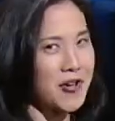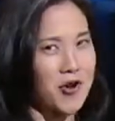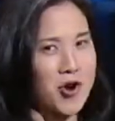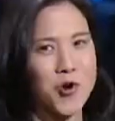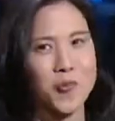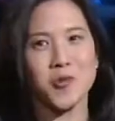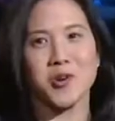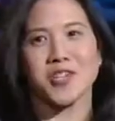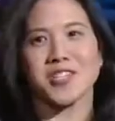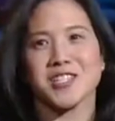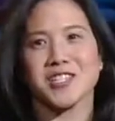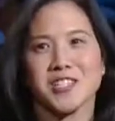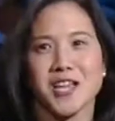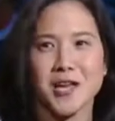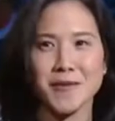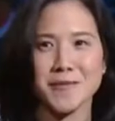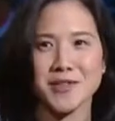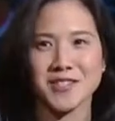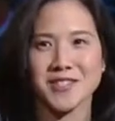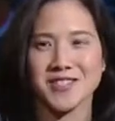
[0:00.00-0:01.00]
out homework
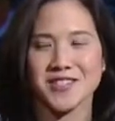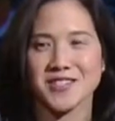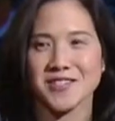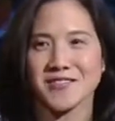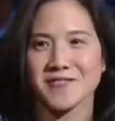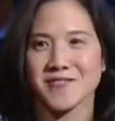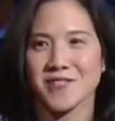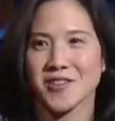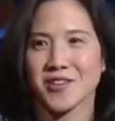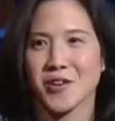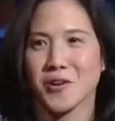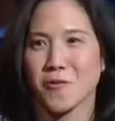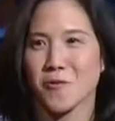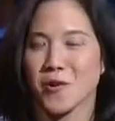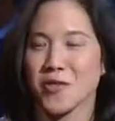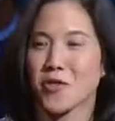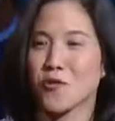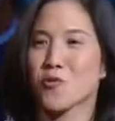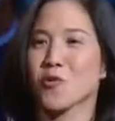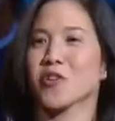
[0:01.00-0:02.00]
assignments.
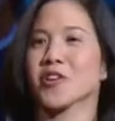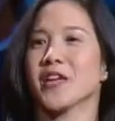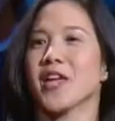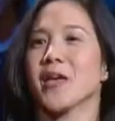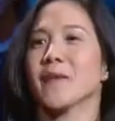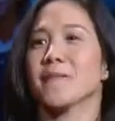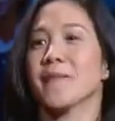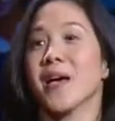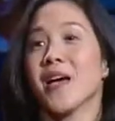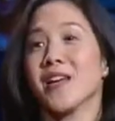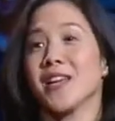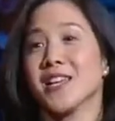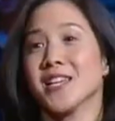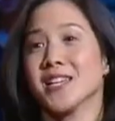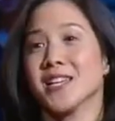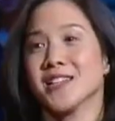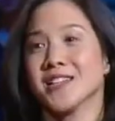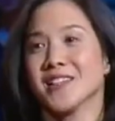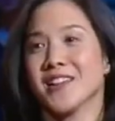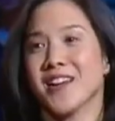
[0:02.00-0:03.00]
When the work came back,
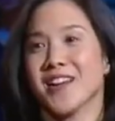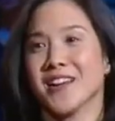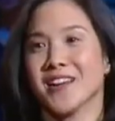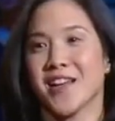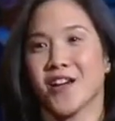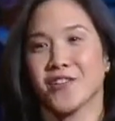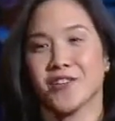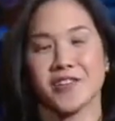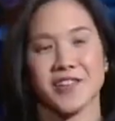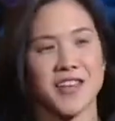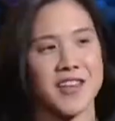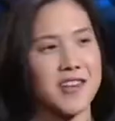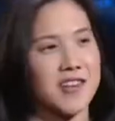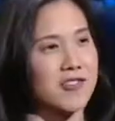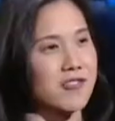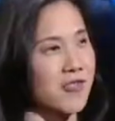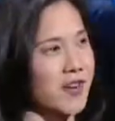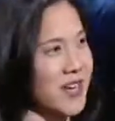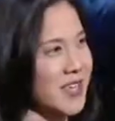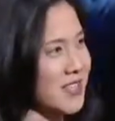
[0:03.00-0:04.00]
I calculated
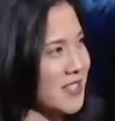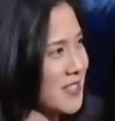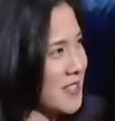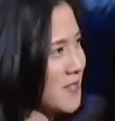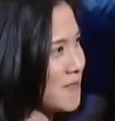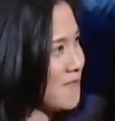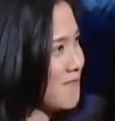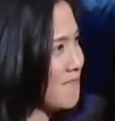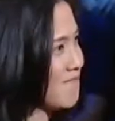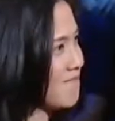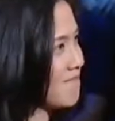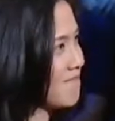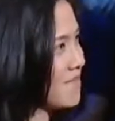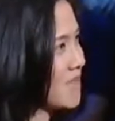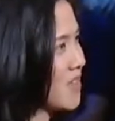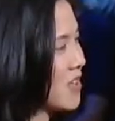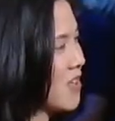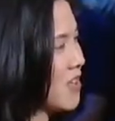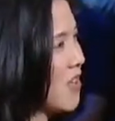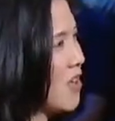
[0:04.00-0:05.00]
grades.
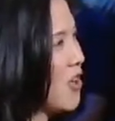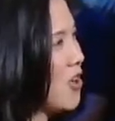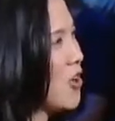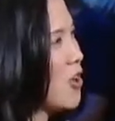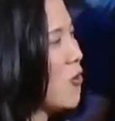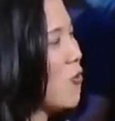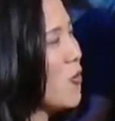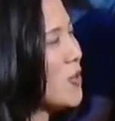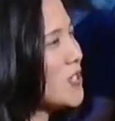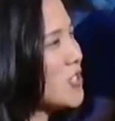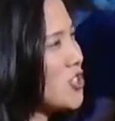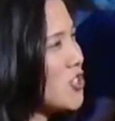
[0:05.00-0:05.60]
What